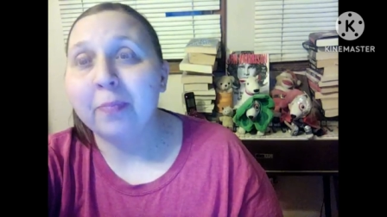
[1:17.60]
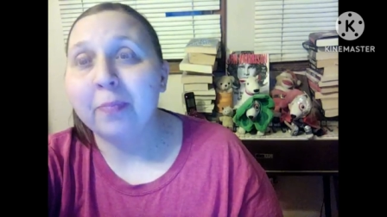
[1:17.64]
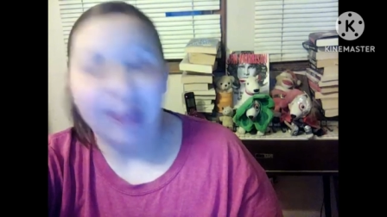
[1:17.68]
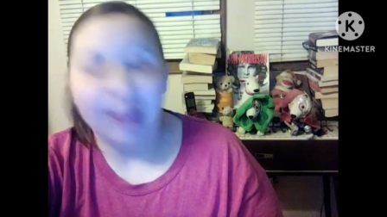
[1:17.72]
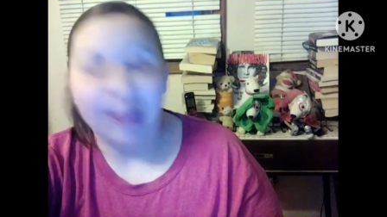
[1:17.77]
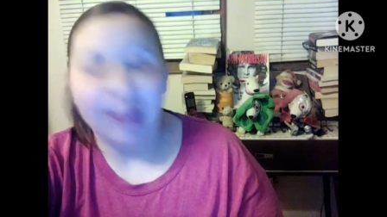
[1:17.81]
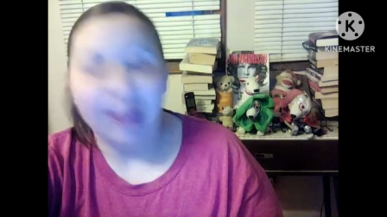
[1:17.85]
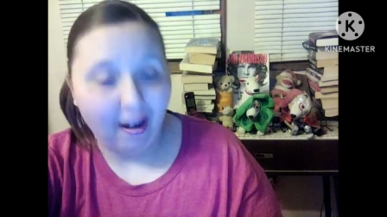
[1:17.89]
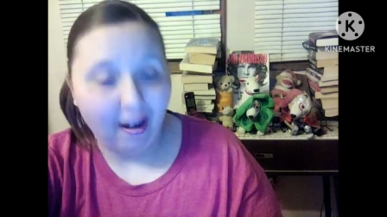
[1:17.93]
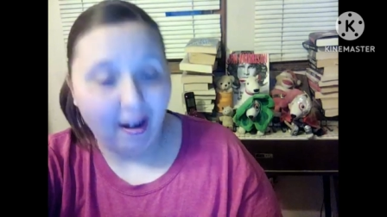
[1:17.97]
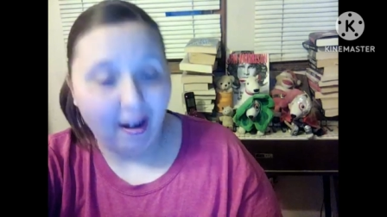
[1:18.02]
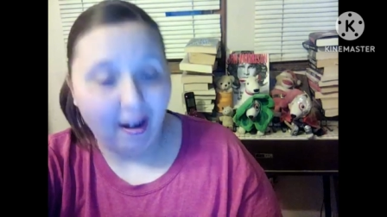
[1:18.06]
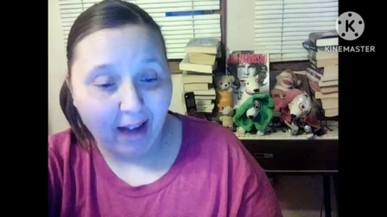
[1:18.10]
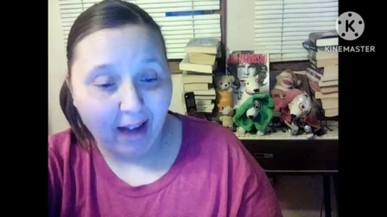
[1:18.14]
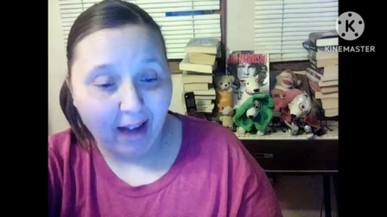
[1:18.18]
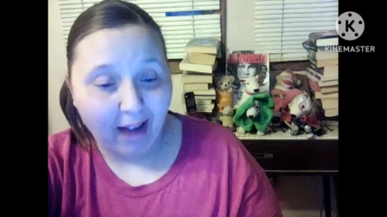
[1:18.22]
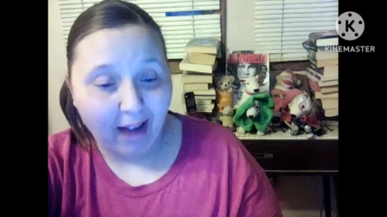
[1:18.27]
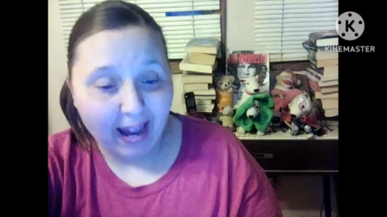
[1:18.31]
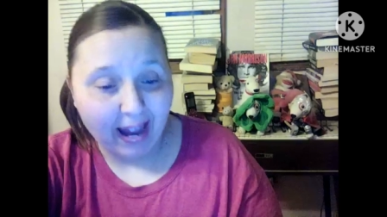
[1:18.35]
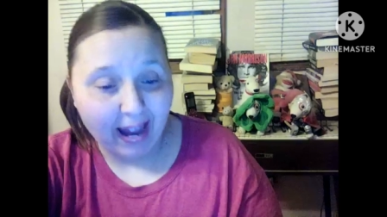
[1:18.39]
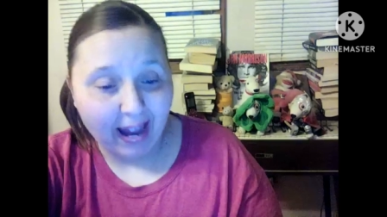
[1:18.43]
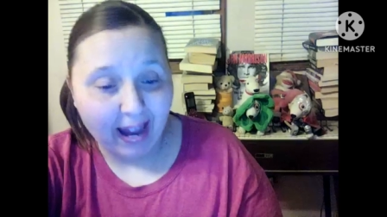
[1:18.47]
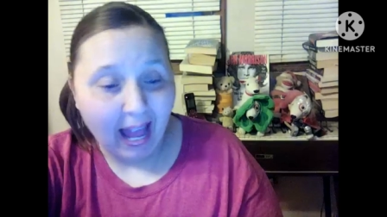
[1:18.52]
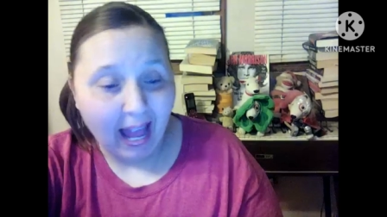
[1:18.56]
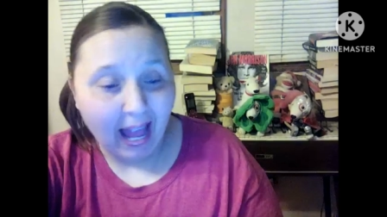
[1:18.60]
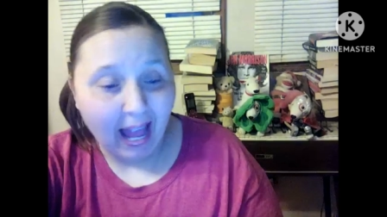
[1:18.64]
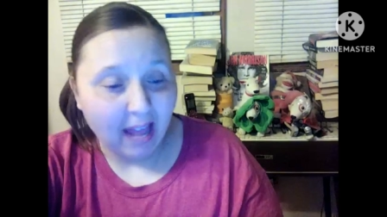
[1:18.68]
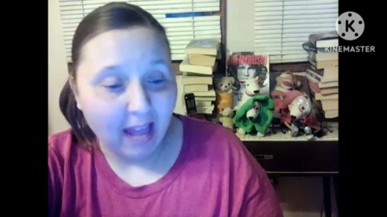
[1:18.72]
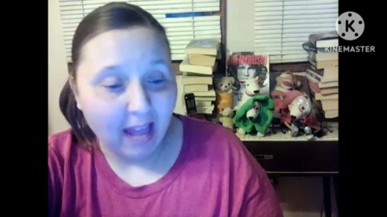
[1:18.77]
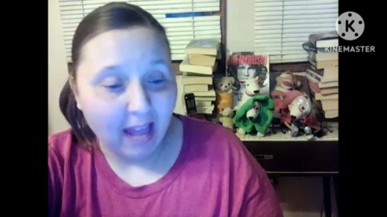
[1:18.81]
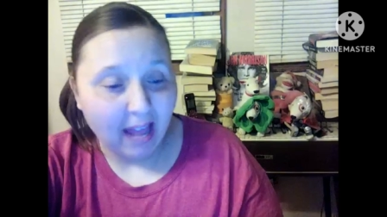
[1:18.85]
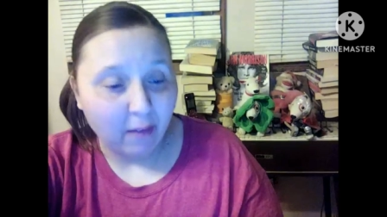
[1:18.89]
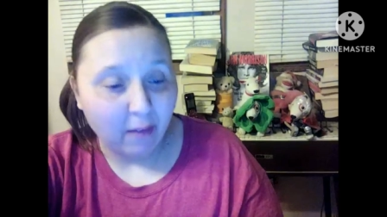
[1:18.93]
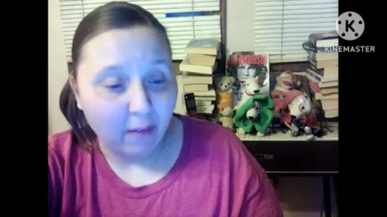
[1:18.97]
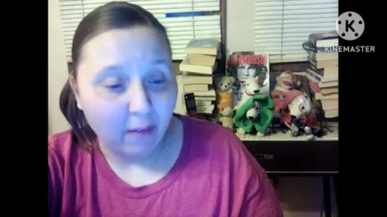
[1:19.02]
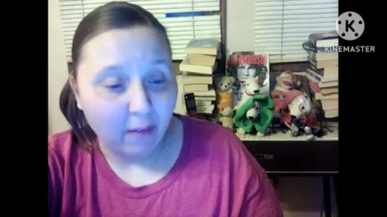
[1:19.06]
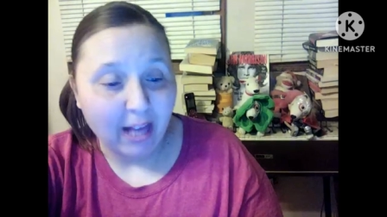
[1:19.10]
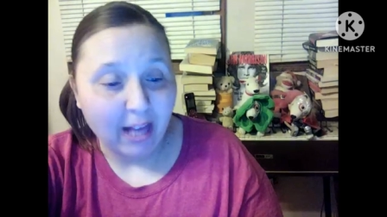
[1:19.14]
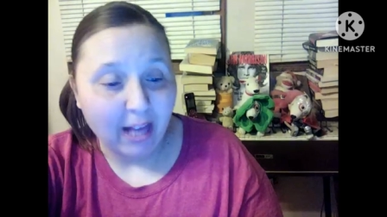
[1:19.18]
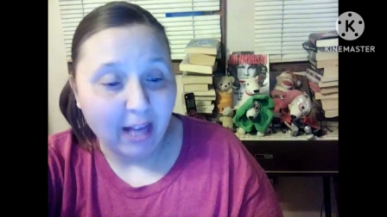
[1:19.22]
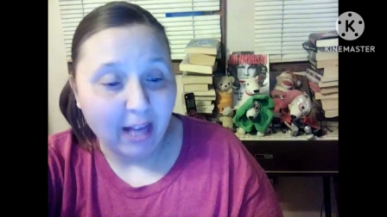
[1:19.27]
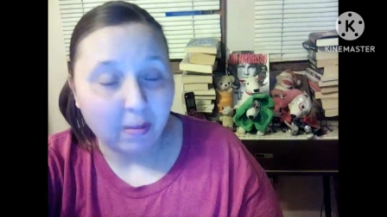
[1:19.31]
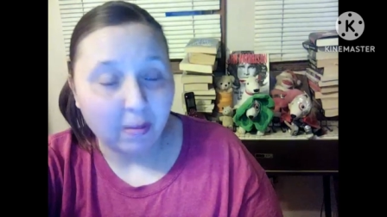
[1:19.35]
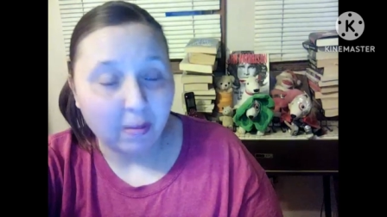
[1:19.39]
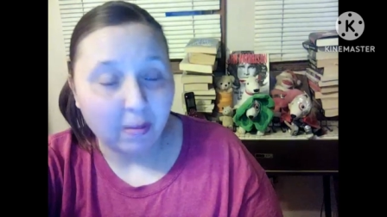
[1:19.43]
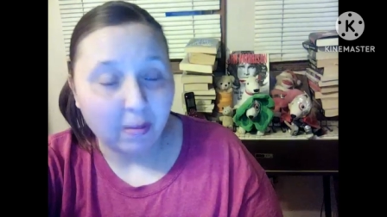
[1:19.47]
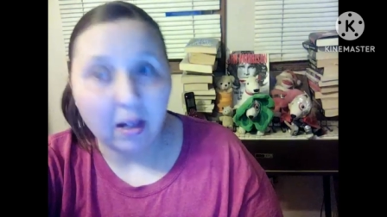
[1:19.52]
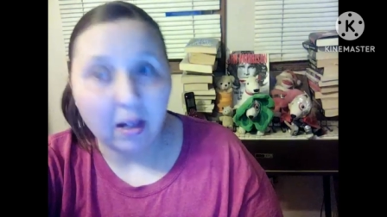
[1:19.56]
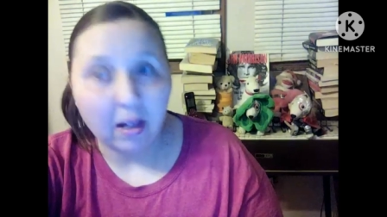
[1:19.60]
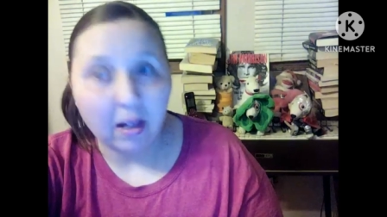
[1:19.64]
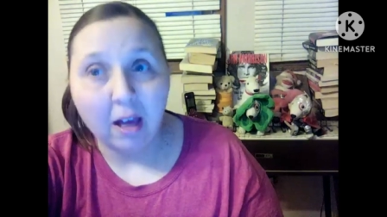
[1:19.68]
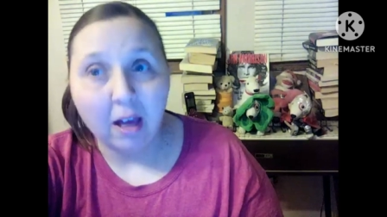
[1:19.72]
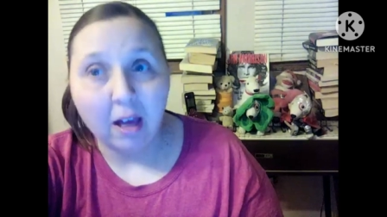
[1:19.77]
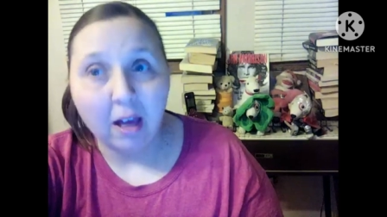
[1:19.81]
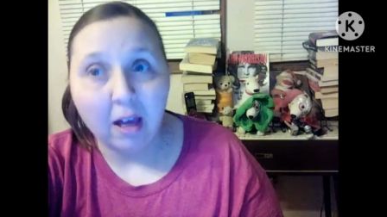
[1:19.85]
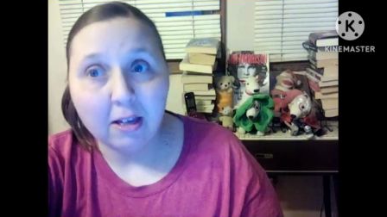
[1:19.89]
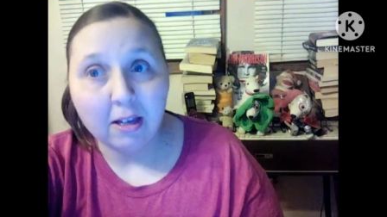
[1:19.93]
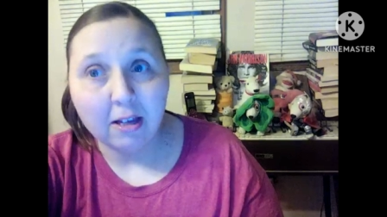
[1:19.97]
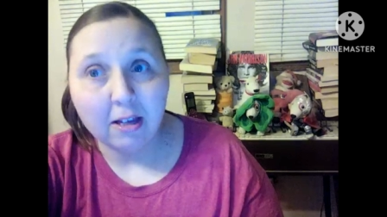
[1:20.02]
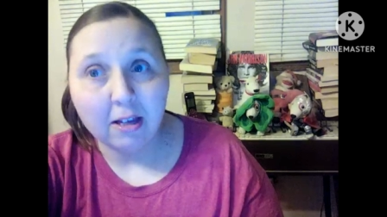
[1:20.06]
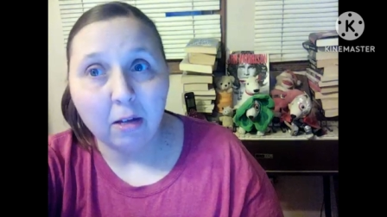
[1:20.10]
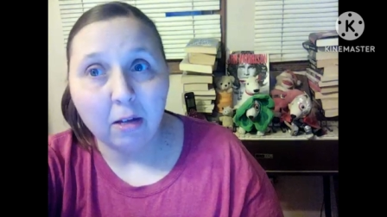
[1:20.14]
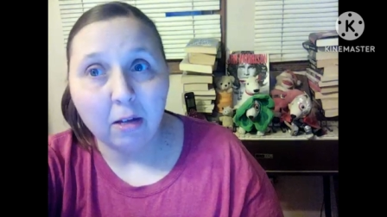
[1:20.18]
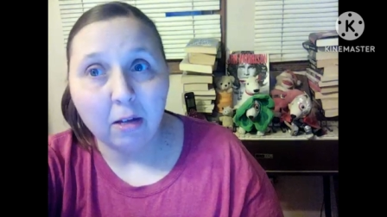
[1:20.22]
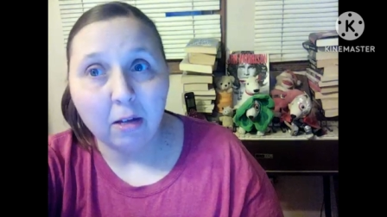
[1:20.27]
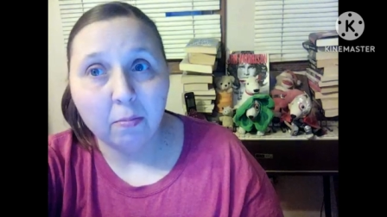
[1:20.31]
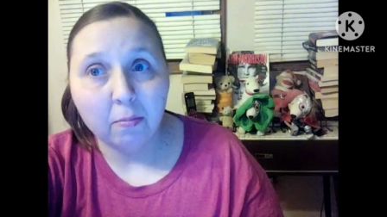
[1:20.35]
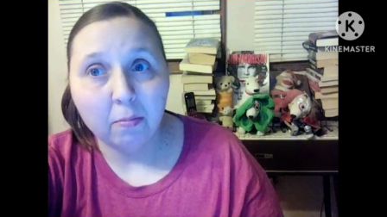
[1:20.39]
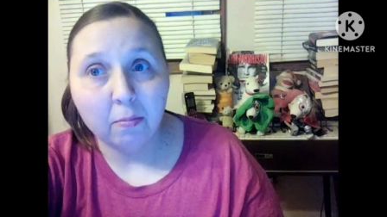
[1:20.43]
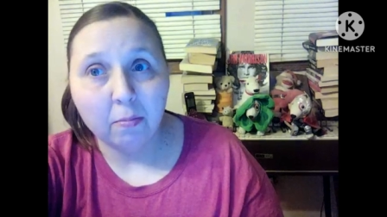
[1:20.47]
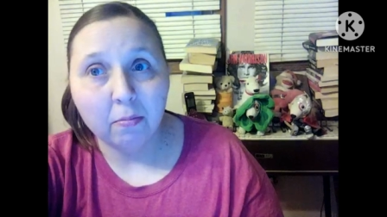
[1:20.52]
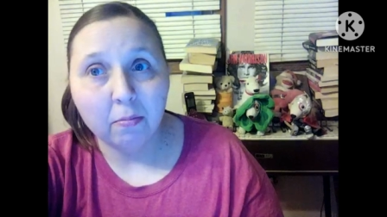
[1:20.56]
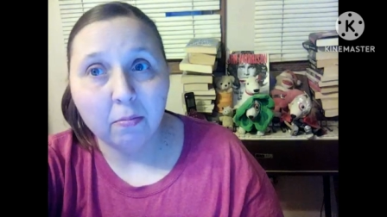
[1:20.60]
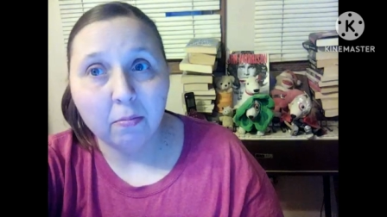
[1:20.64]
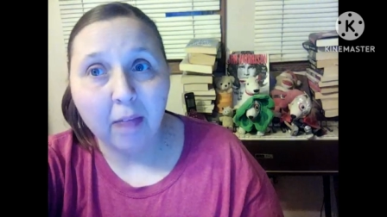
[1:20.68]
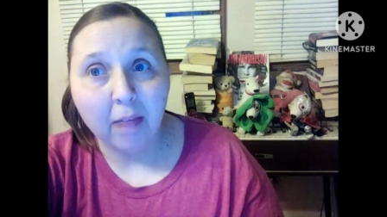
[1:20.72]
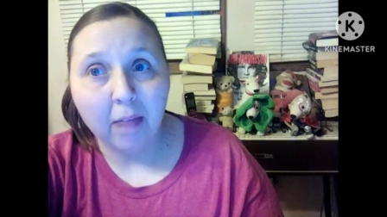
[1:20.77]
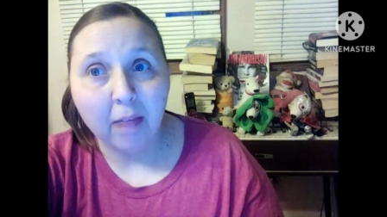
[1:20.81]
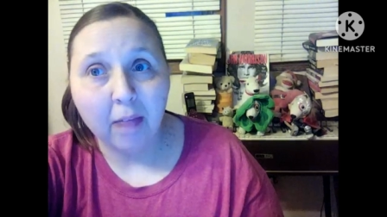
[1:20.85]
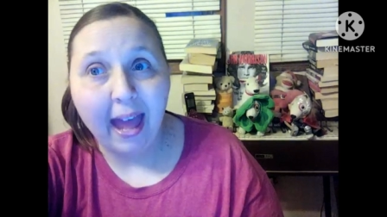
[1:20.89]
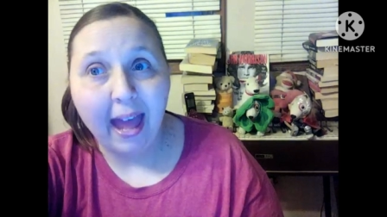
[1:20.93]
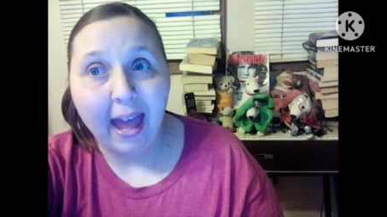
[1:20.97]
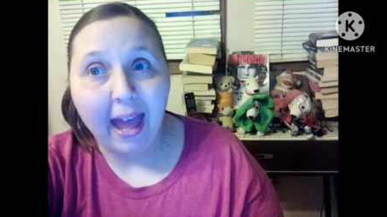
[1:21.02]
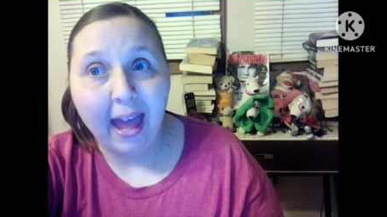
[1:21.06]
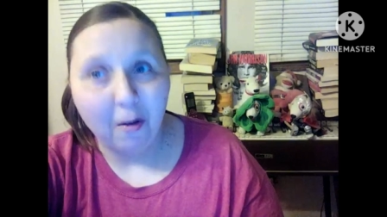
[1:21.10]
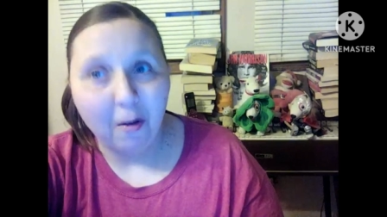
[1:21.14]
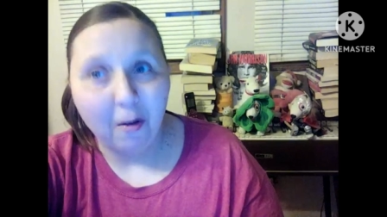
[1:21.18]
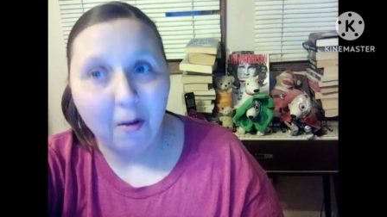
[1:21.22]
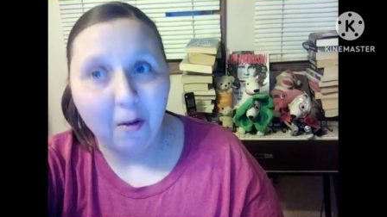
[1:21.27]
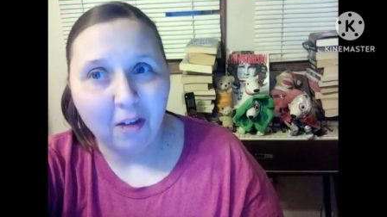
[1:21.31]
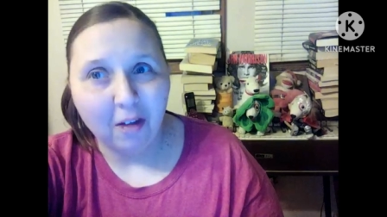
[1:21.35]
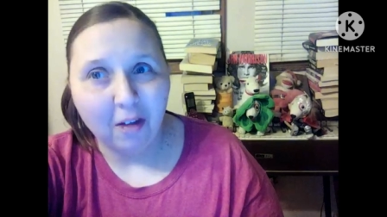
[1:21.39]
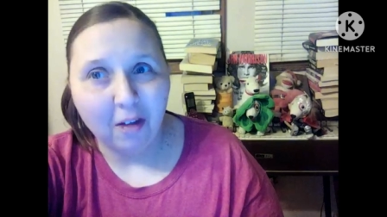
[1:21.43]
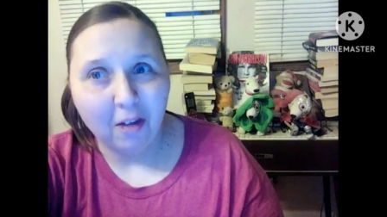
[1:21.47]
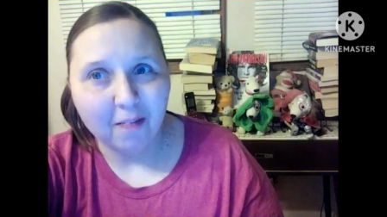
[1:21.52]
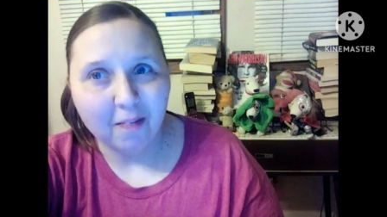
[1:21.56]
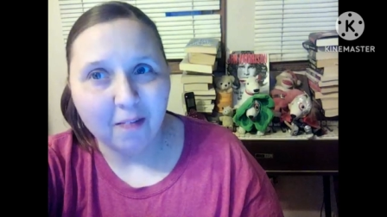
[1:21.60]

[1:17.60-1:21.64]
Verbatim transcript: All right. The race was also at Oaklawn.